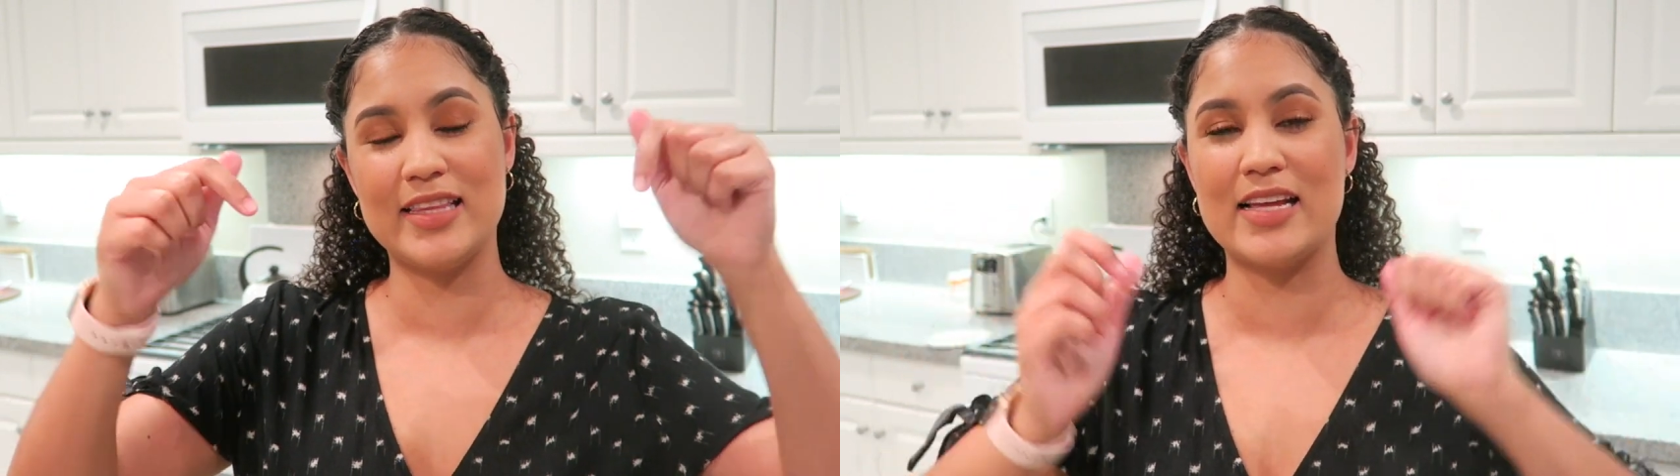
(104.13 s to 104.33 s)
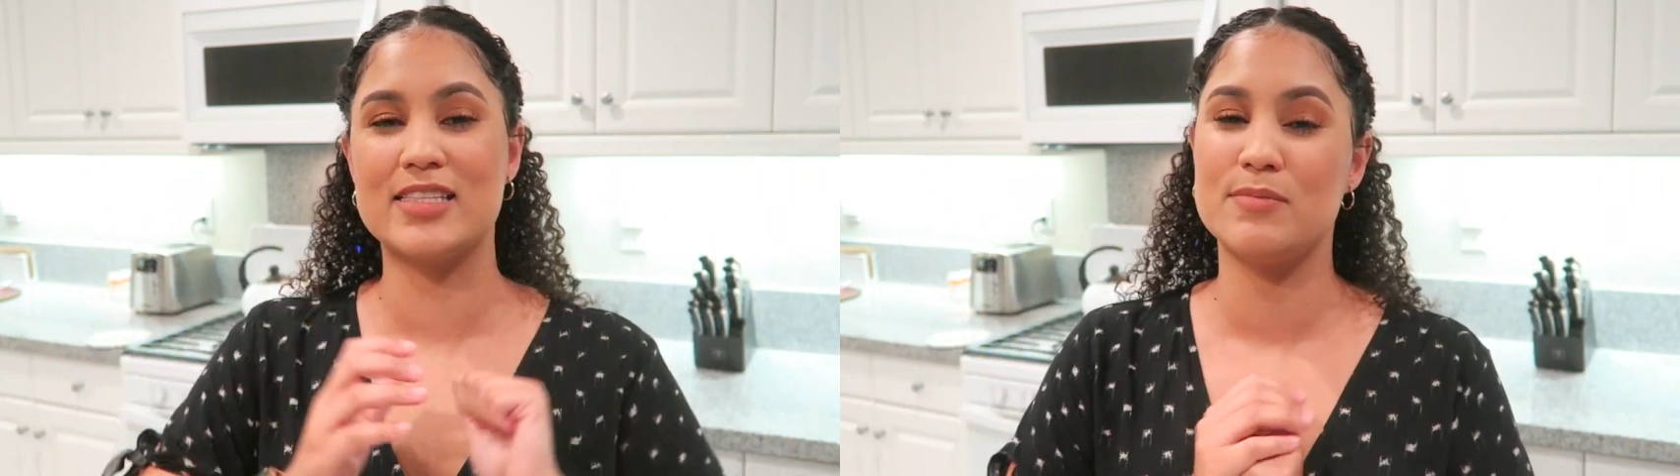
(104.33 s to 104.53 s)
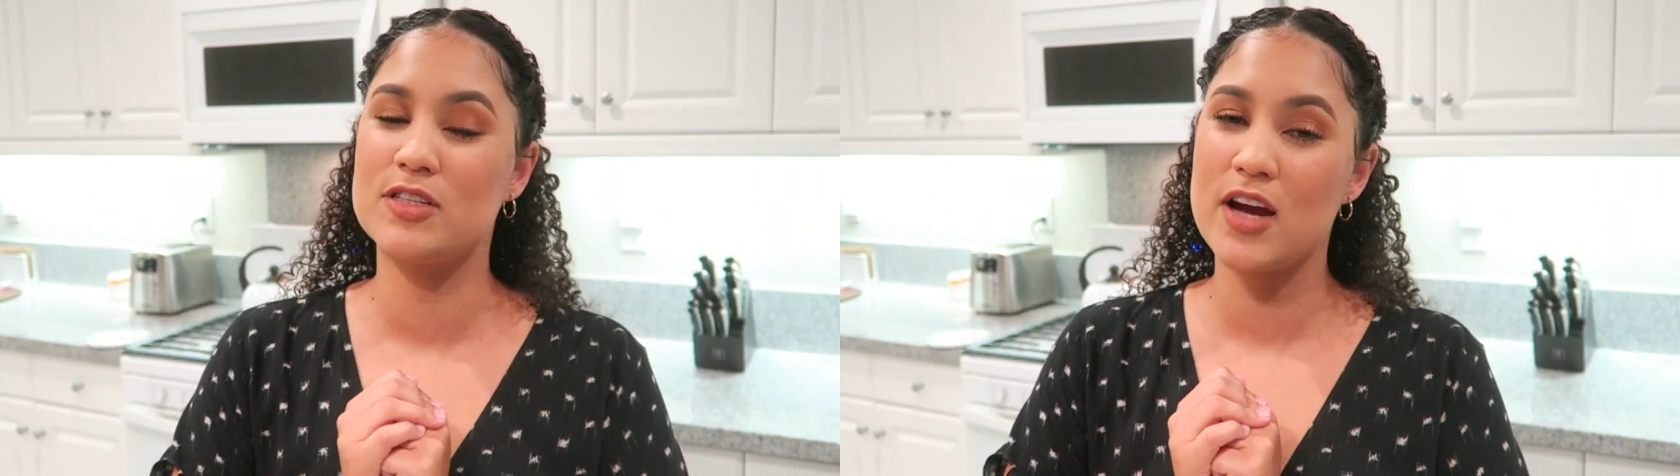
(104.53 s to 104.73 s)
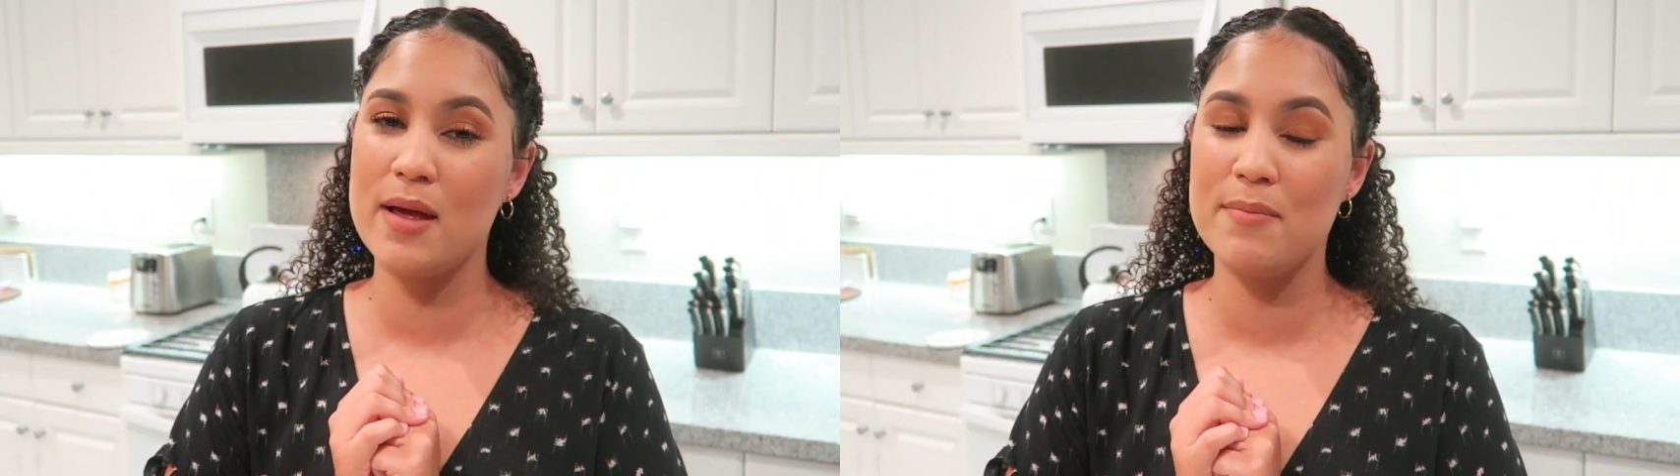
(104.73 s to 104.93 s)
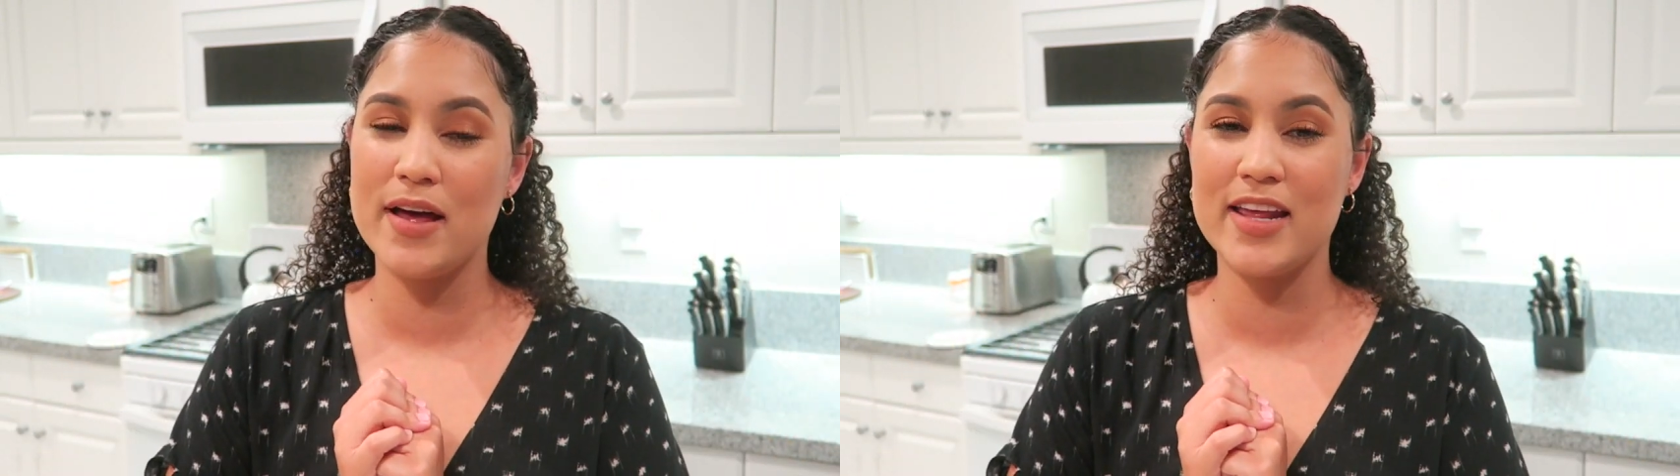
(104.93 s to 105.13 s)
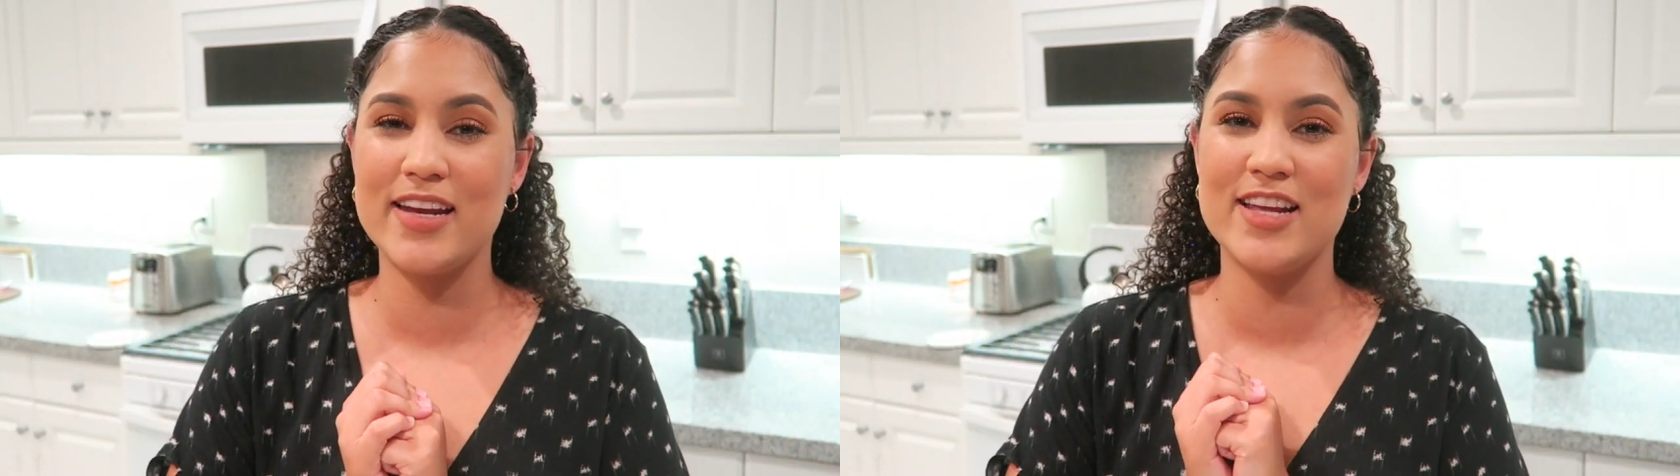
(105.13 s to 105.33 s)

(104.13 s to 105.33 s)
that subscribe button